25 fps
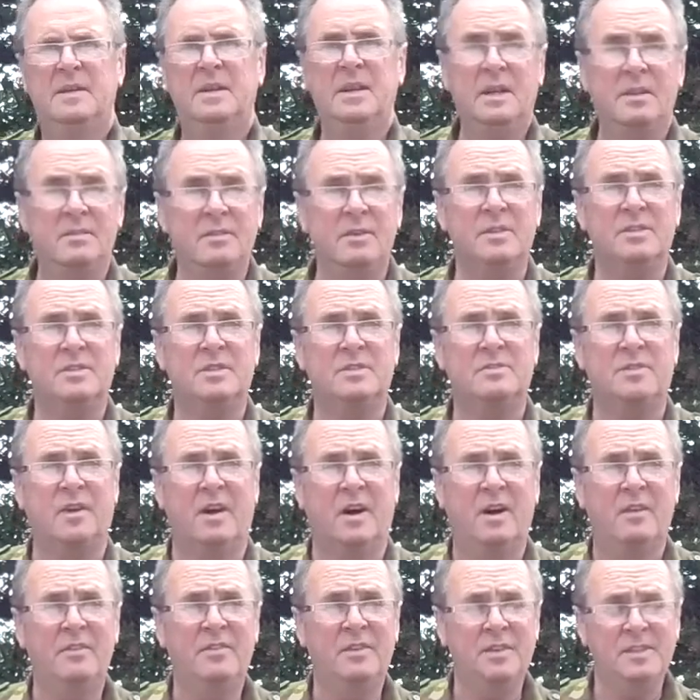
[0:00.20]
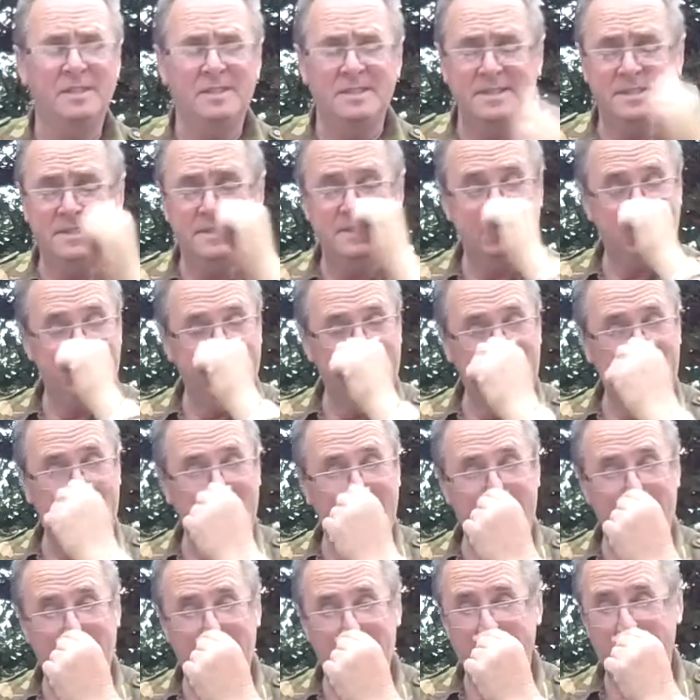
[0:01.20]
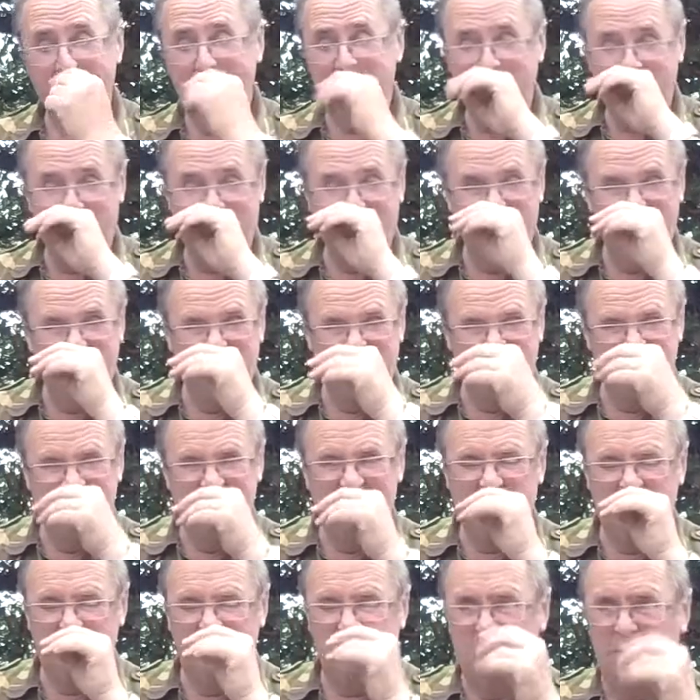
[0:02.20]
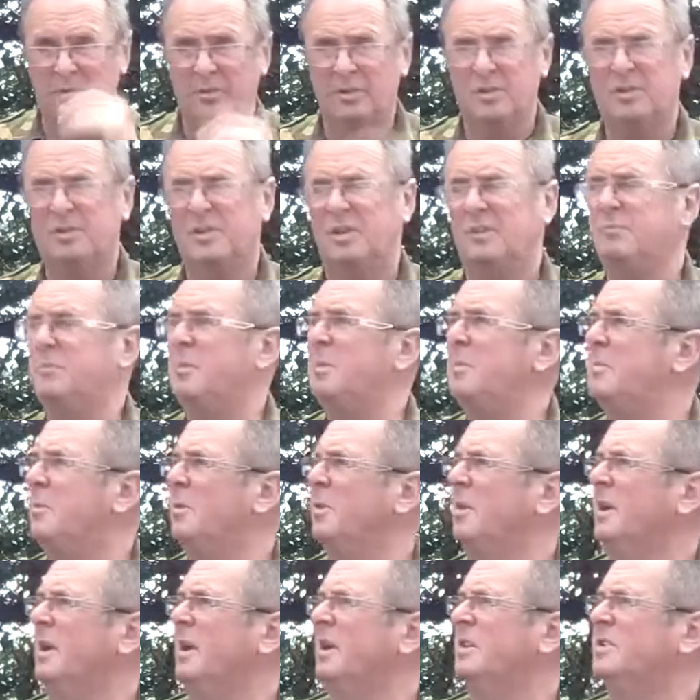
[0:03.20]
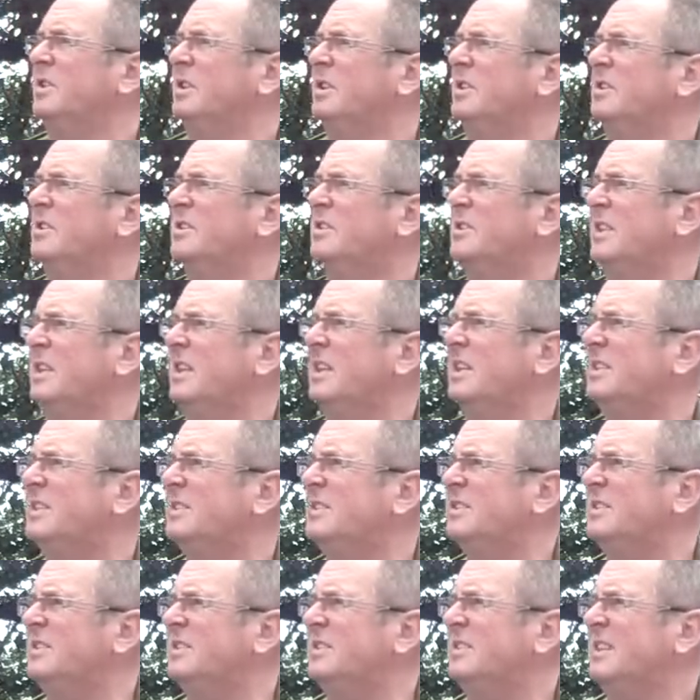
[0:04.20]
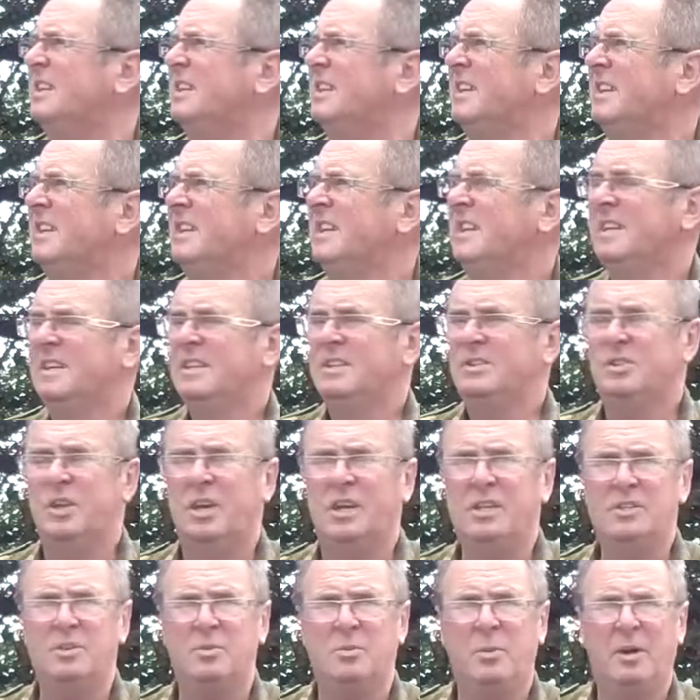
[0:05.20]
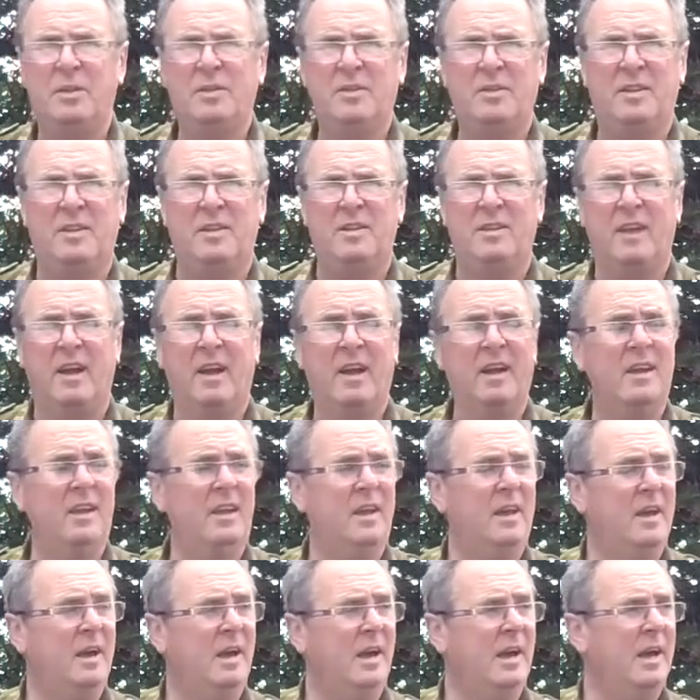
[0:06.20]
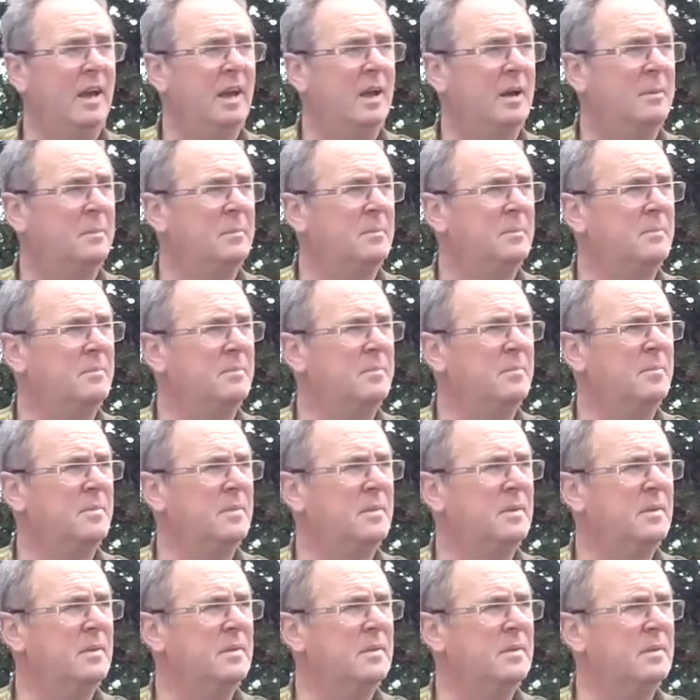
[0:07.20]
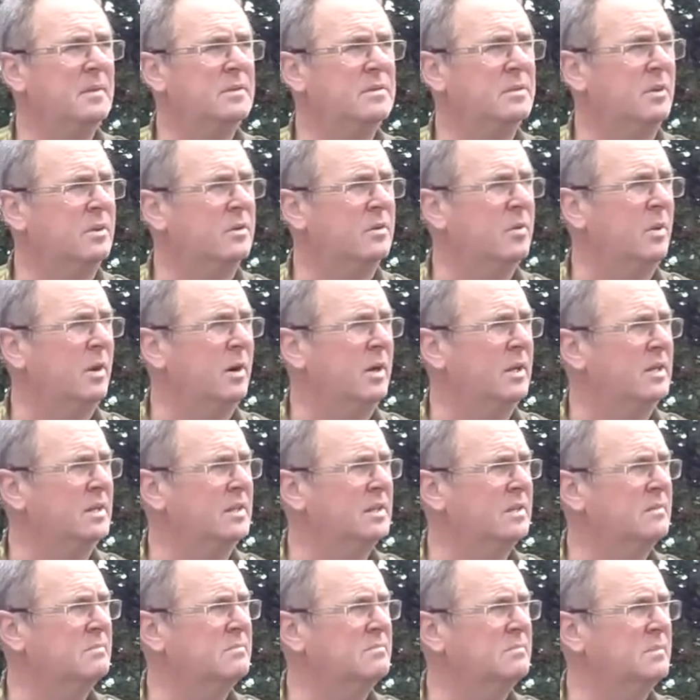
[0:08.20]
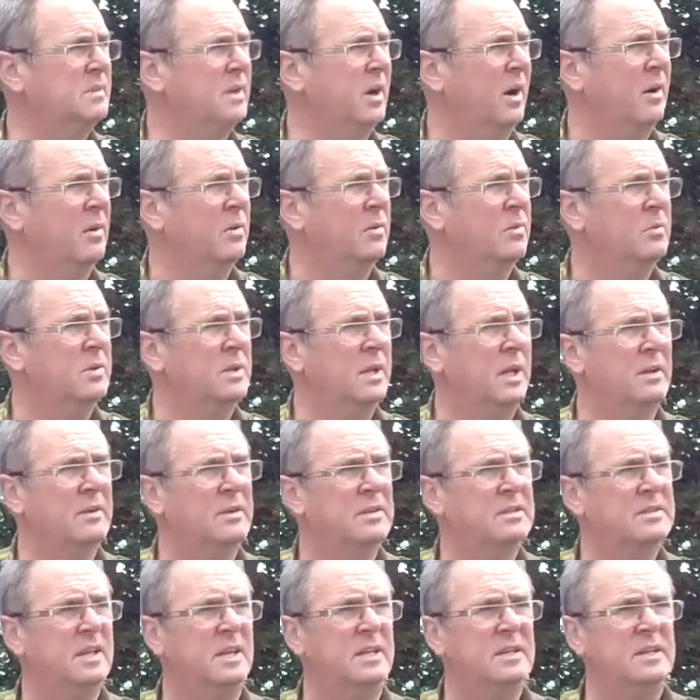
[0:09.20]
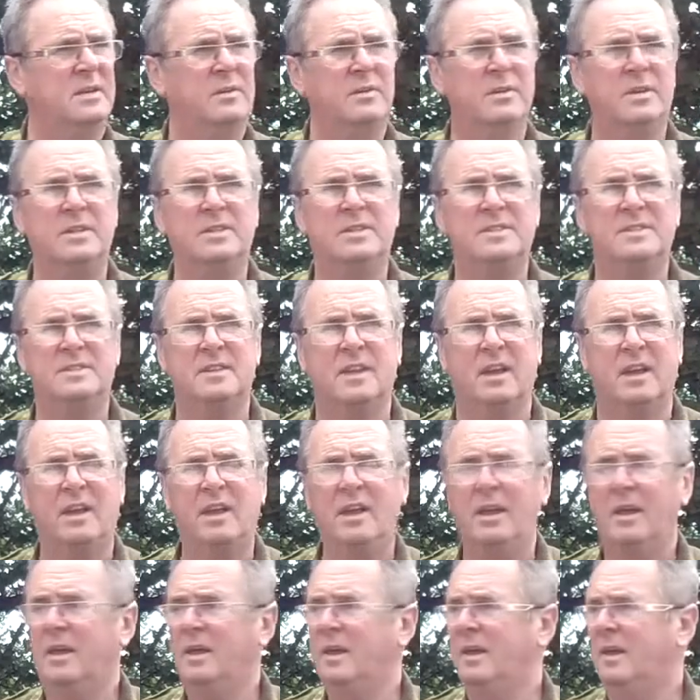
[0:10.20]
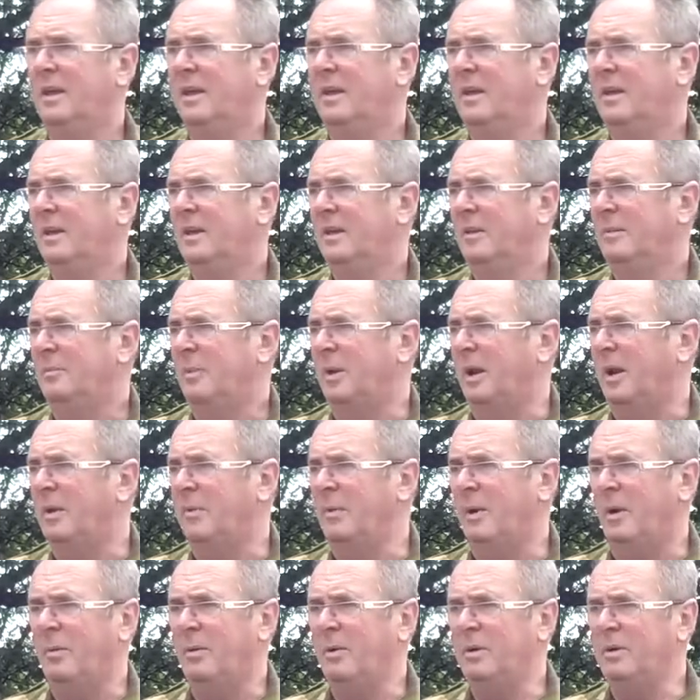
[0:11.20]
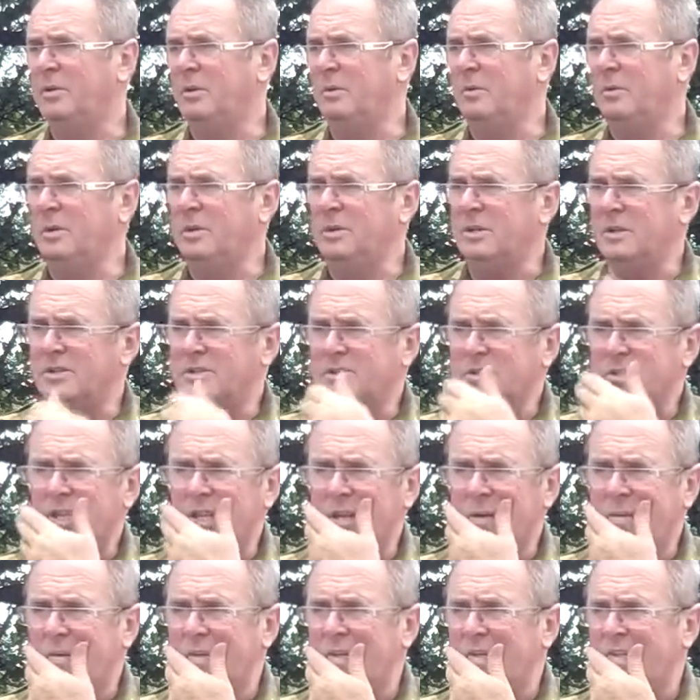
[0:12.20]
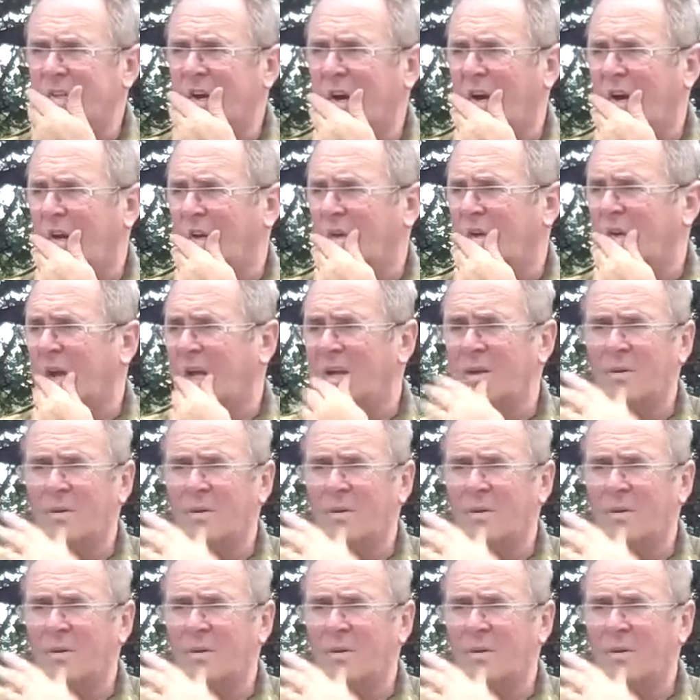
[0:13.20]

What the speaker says: Good evening, survivalists. Just another shift being put on. As you can see, it's changing weather today. It's gone quite cold. We're down to 10 degrees C. But anyway, I want to do a series on.